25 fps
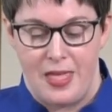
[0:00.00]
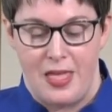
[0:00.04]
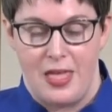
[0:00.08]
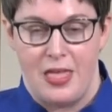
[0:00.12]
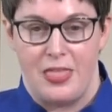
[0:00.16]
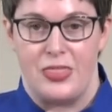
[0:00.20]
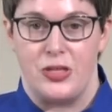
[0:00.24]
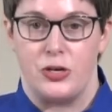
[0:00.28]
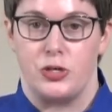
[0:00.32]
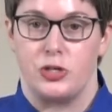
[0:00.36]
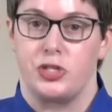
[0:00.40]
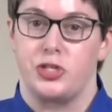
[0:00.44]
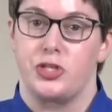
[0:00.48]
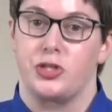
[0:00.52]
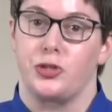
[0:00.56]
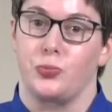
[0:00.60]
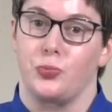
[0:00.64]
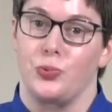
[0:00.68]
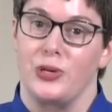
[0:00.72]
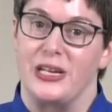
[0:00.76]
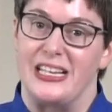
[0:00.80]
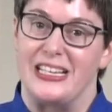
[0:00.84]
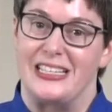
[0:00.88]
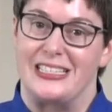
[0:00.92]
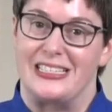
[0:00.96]
There's
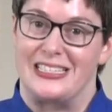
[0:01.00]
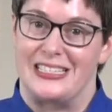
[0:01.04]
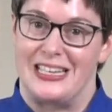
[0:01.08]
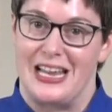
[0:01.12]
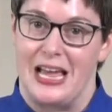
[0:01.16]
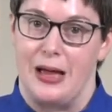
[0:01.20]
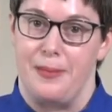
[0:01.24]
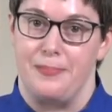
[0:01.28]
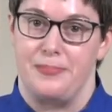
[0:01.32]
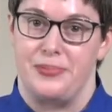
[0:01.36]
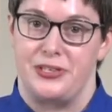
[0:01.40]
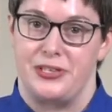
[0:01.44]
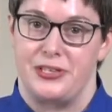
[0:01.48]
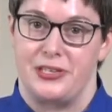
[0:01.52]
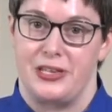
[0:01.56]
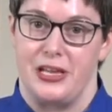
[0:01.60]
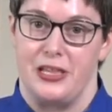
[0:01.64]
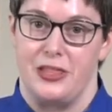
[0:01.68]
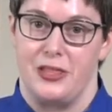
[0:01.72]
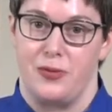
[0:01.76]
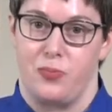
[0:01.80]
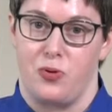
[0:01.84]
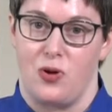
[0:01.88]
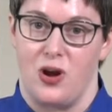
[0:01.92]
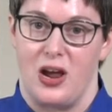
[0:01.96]
3 steps in
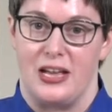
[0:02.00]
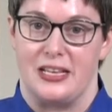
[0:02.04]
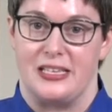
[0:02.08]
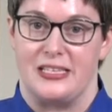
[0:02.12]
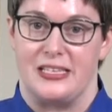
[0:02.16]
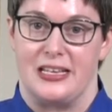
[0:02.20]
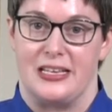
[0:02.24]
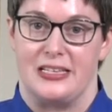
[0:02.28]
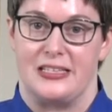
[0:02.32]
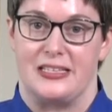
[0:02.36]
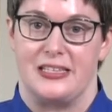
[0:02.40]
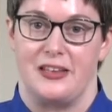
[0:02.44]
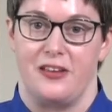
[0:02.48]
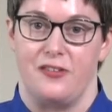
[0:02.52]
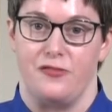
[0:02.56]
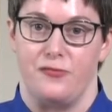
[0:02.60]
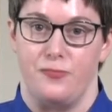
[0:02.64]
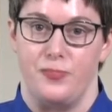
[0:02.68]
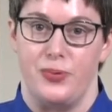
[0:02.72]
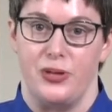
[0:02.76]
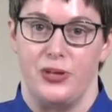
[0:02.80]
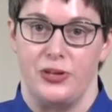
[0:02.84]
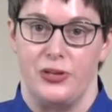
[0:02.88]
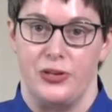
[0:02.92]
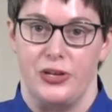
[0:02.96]
the process of
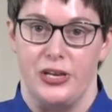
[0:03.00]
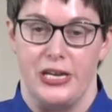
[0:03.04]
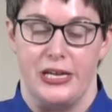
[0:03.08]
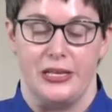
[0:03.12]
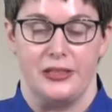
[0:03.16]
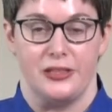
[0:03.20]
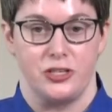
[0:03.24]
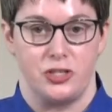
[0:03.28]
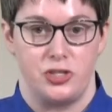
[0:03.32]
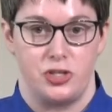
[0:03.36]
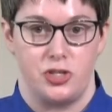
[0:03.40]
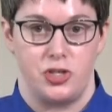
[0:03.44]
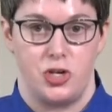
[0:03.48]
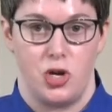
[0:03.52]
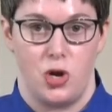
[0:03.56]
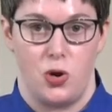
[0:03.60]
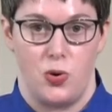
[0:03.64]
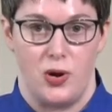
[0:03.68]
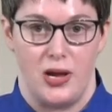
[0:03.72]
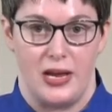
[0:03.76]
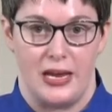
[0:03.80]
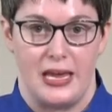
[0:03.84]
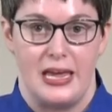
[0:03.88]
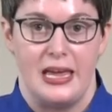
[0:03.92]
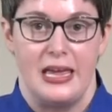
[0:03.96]
building the
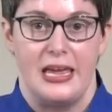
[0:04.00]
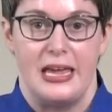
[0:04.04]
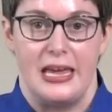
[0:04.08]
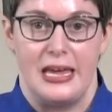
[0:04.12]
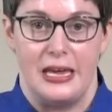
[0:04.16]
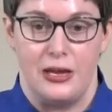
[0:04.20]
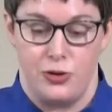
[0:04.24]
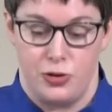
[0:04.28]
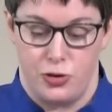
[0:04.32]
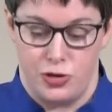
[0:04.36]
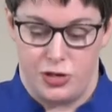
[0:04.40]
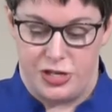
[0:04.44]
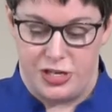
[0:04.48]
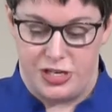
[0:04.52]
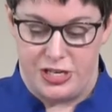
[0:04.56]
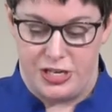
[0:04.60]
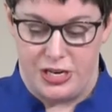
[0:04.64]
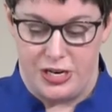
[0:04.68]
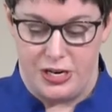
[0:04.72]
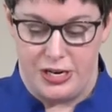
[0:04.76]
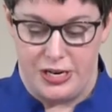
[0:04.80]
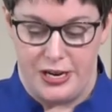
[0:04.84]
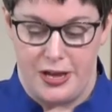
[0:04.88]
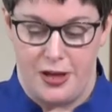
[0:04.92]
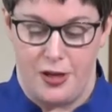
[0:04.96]
Stoic inner
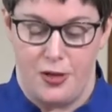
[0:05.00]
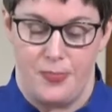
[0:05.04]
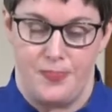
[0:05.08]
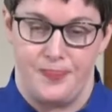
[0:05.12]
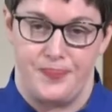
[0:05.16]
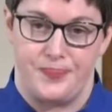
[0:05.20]
citadel.